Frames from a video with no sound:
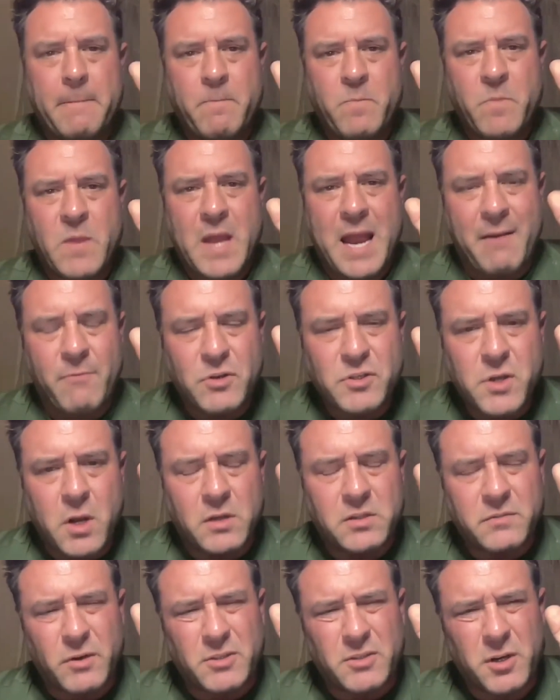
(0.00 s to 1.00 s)
The average
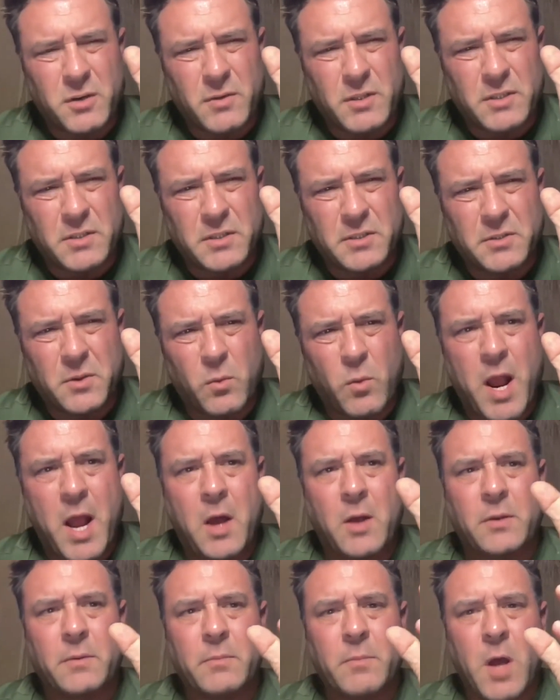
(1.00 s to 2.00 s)
cost of our service is
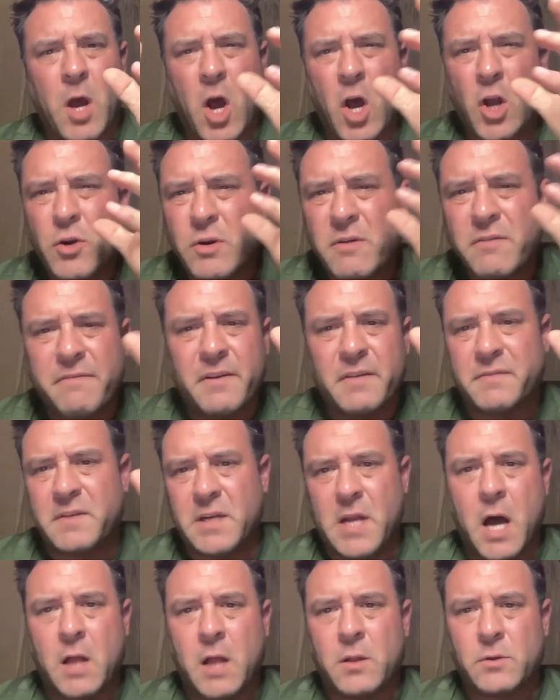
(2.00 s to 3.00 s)
around
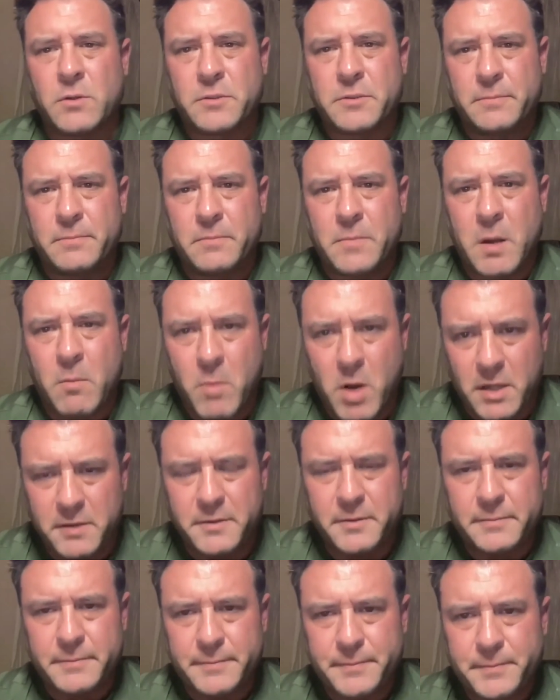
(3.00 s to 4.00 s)
$150 a
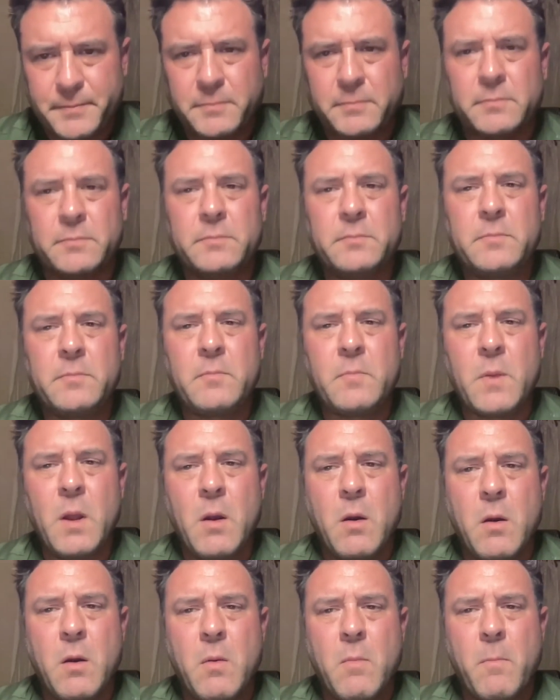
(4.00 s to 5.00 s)
month.
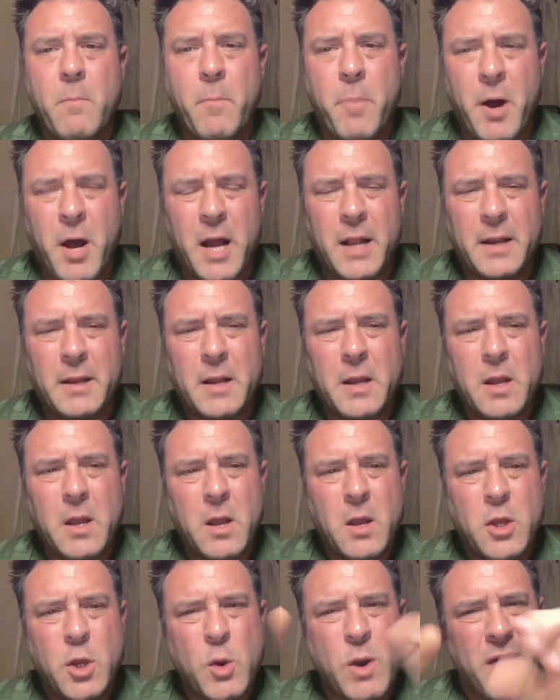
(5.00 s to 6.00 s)
But
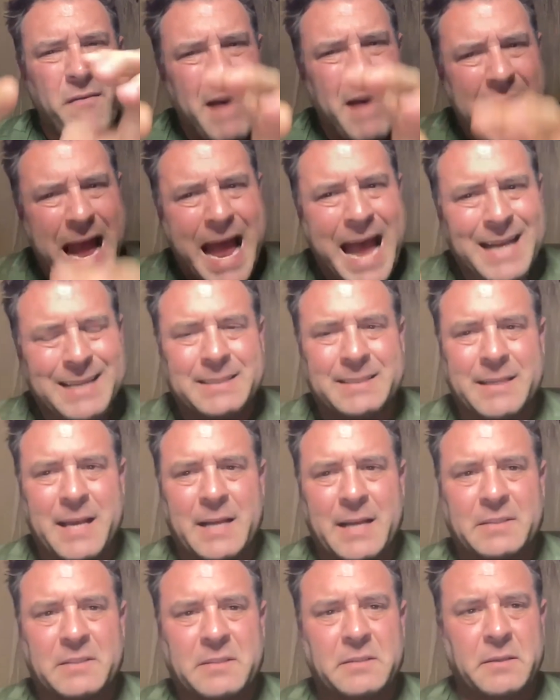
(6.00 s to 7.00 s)
you have
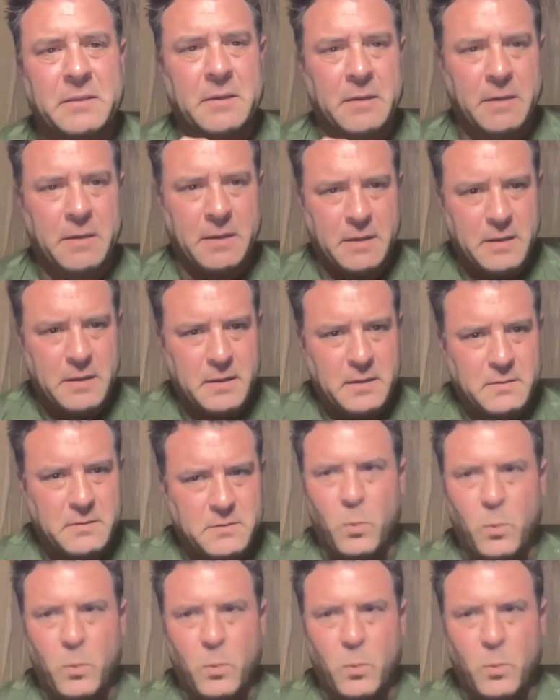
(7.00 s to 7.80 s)
access to